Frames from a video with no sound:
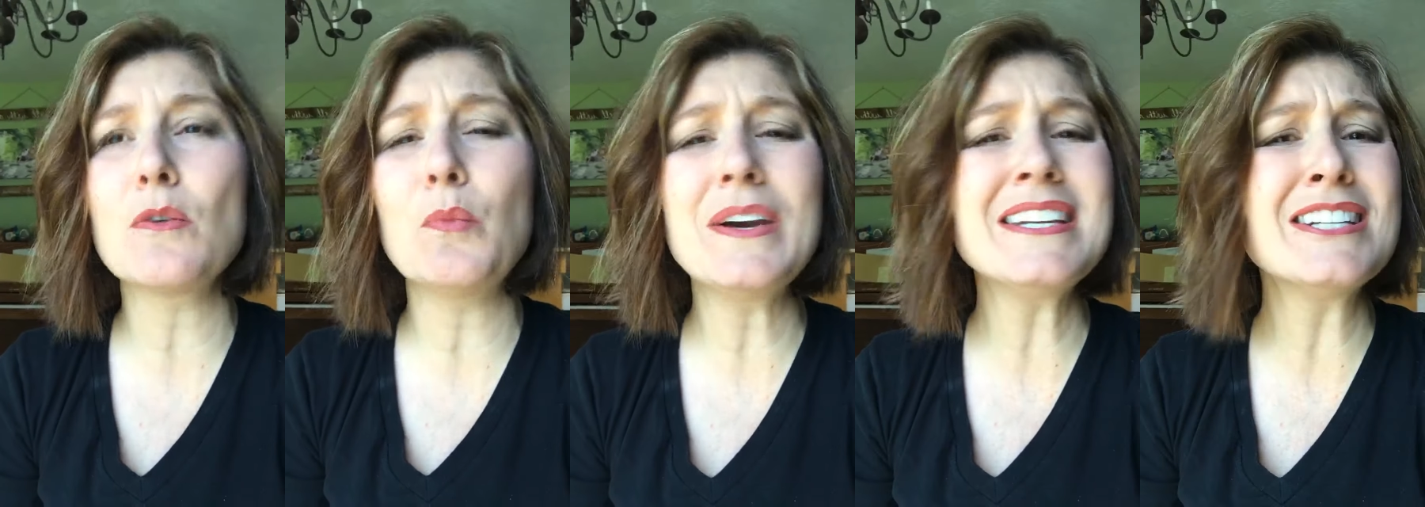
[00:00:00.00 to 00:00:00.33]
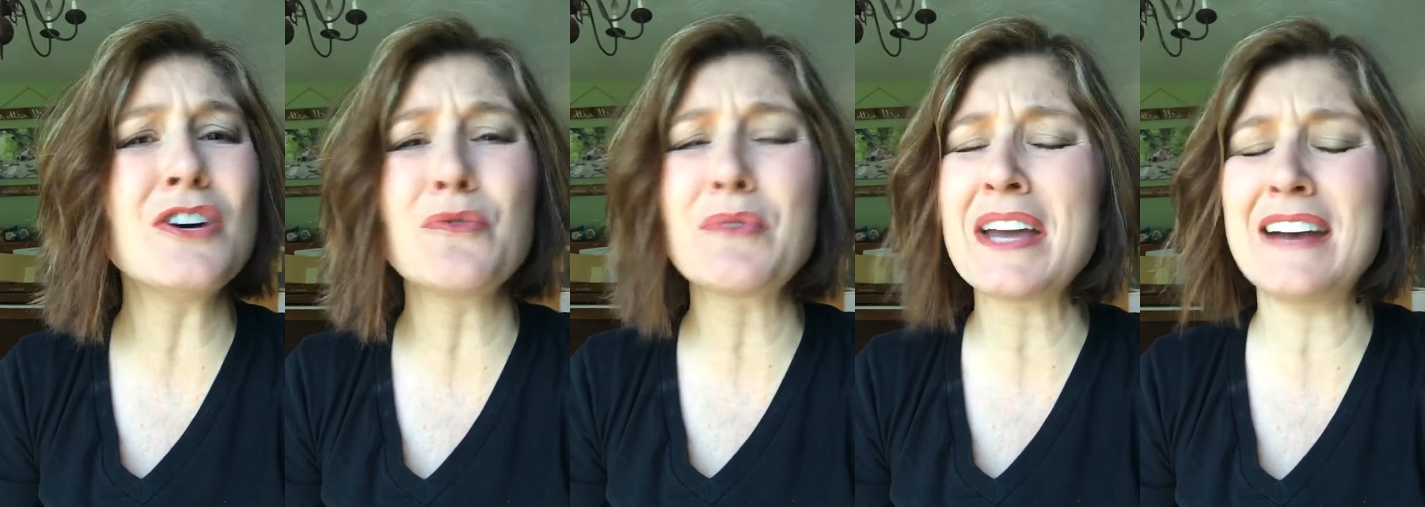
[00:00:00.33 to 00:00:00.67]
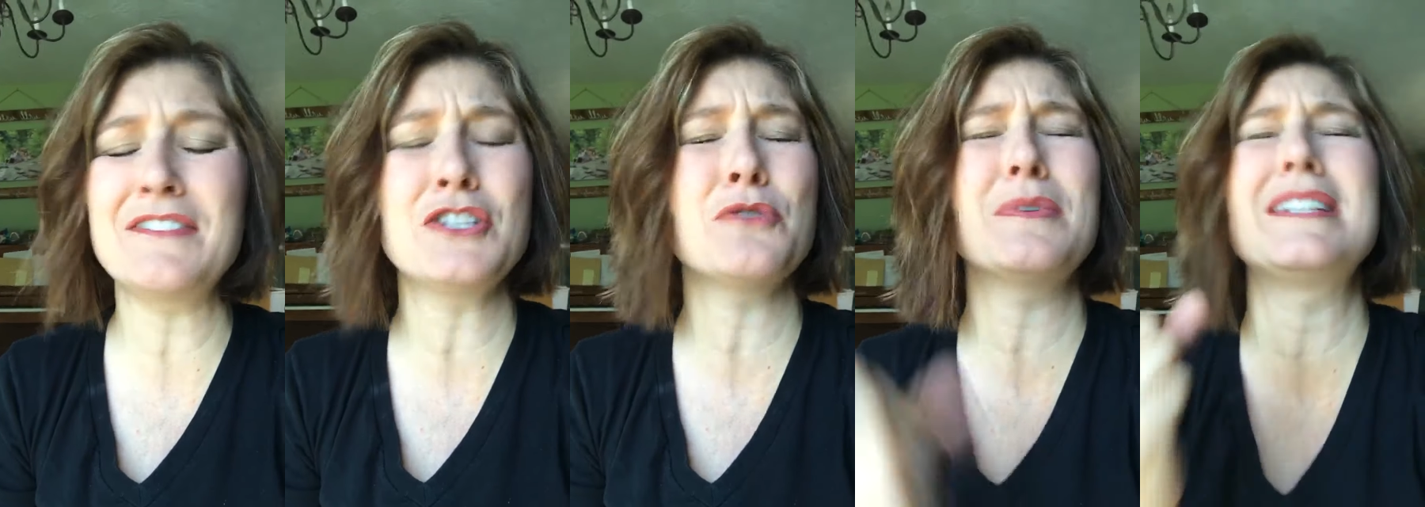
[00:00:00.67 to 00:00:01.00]
We don't have
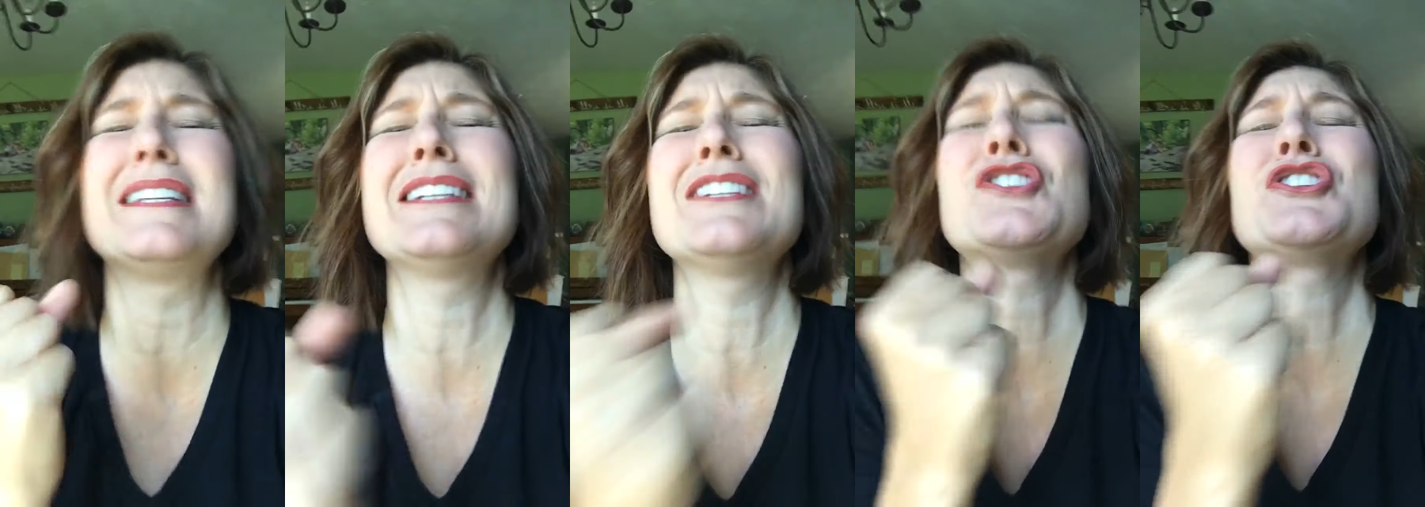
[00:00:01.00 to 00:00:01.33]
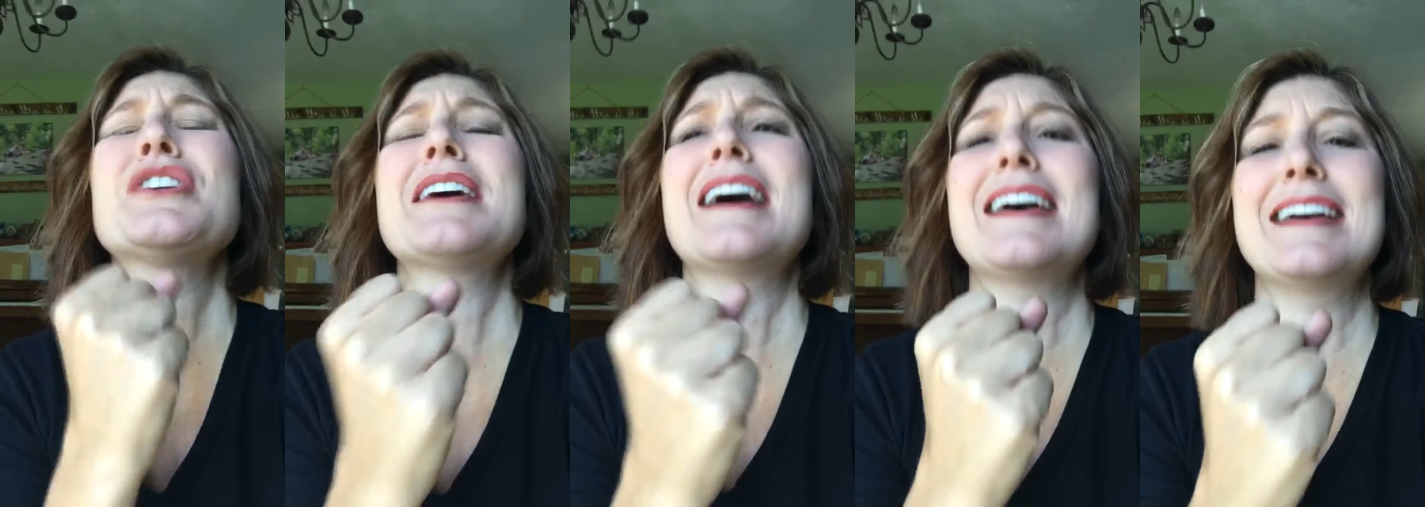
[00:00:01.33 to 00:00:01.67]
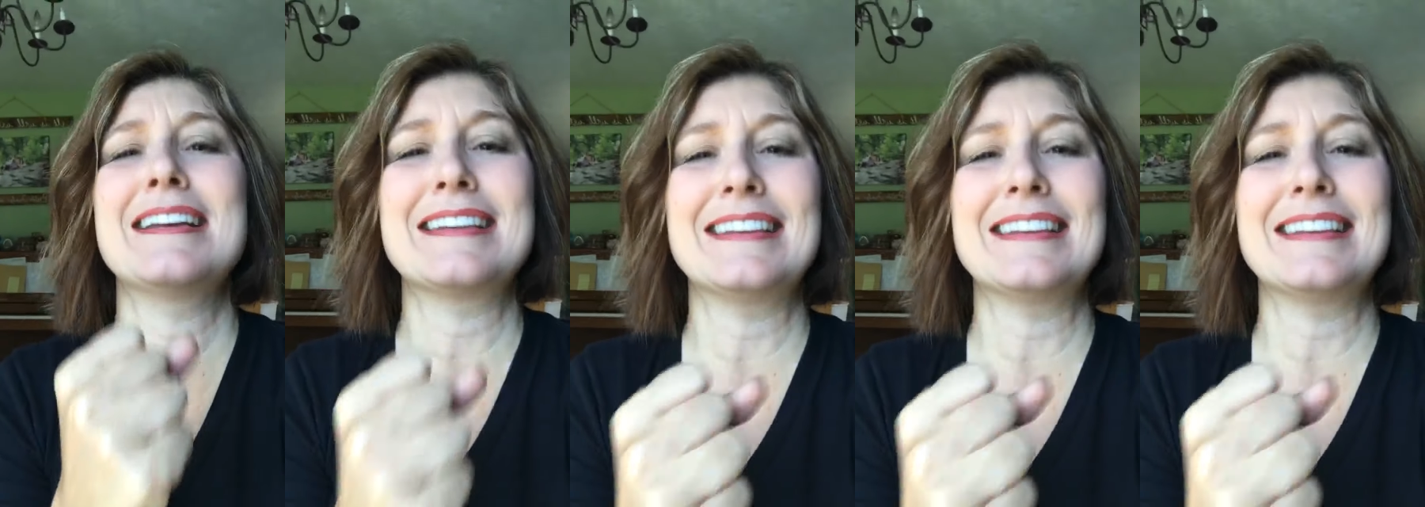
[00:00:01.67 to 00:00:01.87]
to initiate.